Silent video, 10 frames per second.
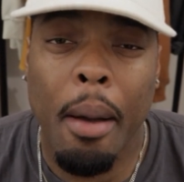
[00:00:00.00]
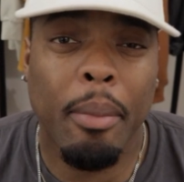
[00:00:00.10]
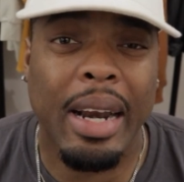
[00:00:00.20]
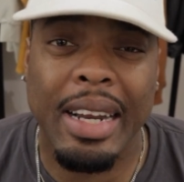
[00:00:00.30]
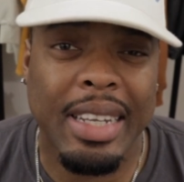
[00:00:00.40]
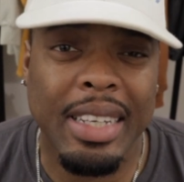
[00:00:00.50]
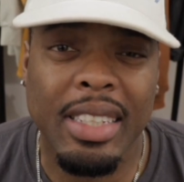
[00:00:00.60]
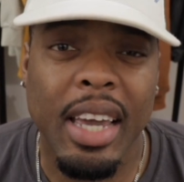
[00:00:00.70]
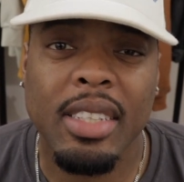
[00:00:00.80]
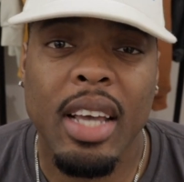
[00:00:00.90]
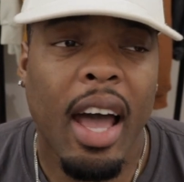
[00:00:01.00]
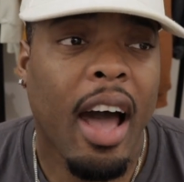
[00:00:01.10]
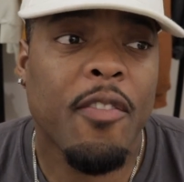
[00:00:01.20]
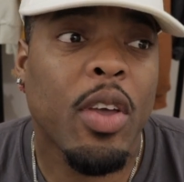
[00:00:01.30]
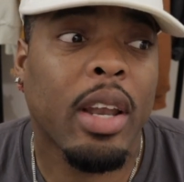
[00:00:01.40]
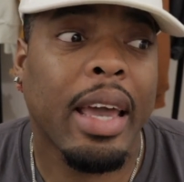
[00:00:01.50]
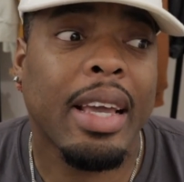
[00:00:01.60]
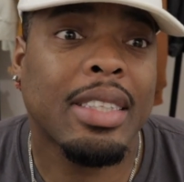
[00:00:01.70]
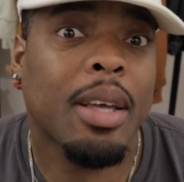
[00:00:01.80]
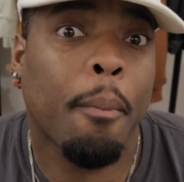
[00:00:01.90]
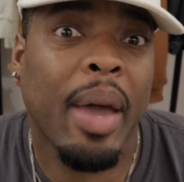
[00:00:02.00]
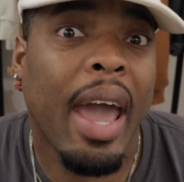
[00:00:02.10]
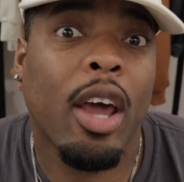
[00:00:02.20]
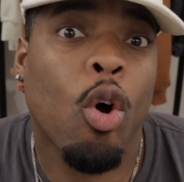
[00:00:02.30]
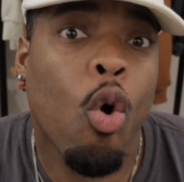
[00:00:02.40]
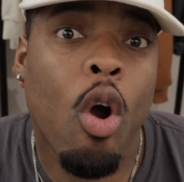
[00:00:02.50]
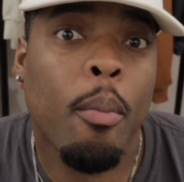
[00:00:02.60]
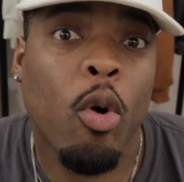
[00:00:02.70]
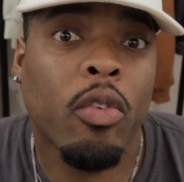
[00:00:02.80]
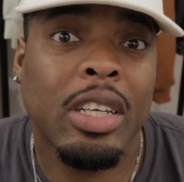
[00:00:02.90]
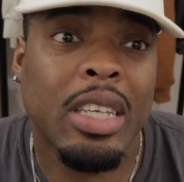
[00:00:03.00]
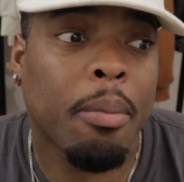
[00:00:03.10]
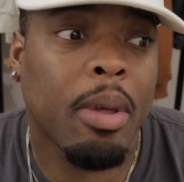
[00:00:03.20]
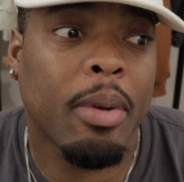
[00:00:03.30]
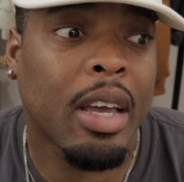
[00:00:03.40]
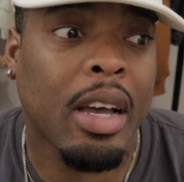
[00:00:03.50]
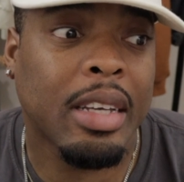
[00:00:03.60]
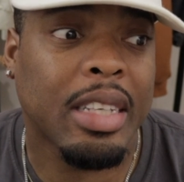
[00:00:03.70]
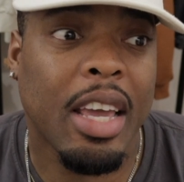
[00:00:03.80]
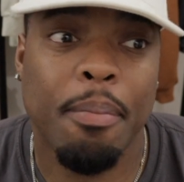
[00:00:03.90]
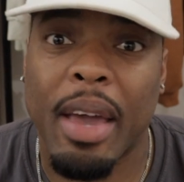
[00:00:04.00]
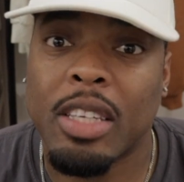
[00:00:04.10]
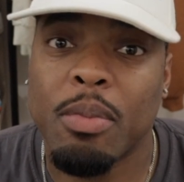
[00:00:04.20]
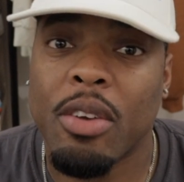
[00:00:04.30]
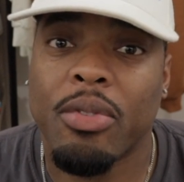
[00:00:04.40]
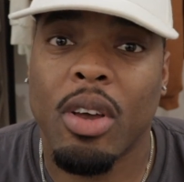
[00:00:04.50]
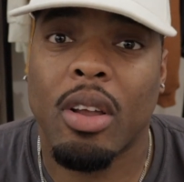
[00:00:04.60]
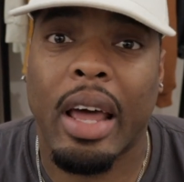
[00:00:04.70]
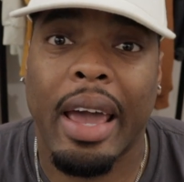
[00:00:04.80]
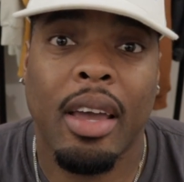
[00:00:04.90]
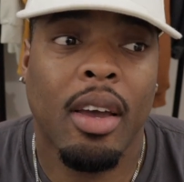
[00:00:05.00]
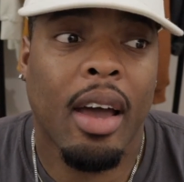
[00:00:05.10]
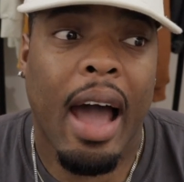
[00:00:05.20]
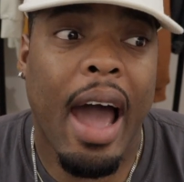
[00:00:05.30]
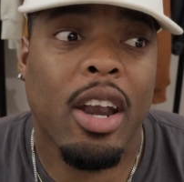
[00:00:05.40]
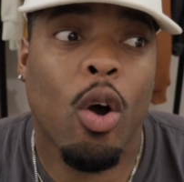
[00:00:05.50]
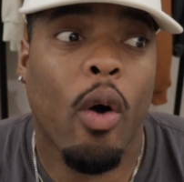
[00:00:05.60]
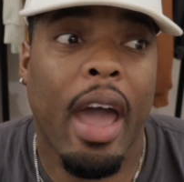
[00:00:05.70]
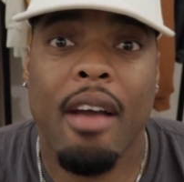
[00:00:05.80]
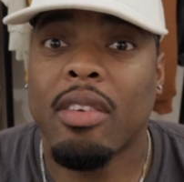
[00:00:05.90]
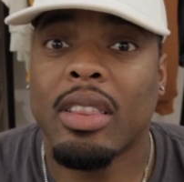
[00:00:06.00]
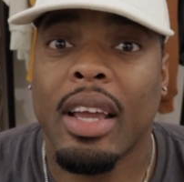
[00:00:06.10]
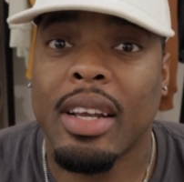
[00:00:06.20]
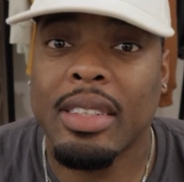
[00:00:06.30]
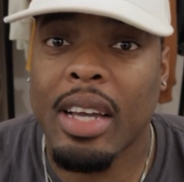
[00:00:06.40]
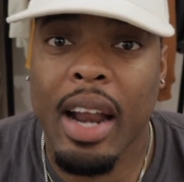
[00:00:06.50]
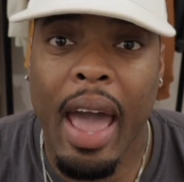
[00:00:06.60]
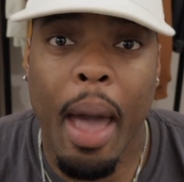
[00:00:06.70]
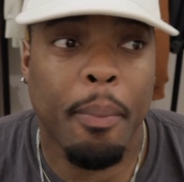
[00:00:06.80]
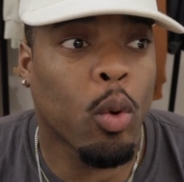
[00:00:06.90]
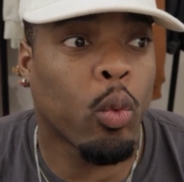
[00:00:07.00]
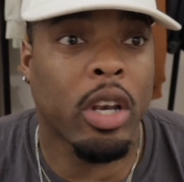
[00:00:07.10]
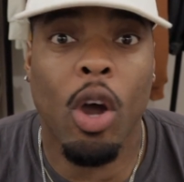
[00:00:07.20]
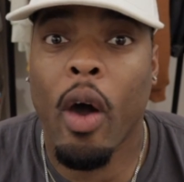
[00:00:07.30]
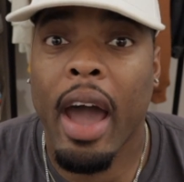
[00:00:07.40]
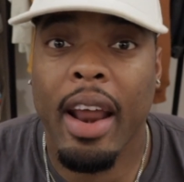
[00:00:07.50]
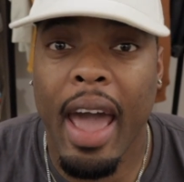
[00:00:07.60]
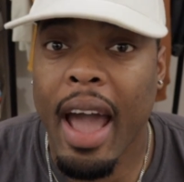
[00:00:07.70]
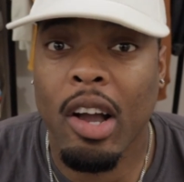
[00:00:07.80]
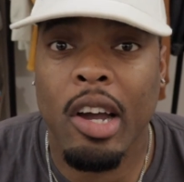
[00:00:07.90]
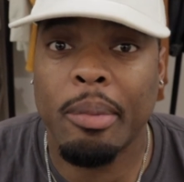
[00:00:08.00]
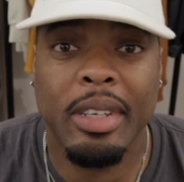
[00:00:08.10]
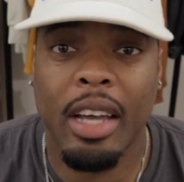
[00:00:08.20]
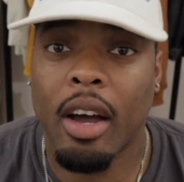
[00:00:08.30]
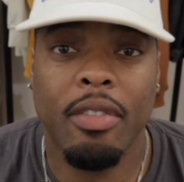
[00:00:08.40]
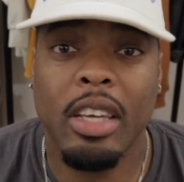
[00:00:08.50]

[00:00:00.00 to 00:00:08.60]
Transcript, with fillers: But in this case, I feel like it's a bad horror movie simply because it makes me feel like I know everything that's gonna happen. We know how the outcome of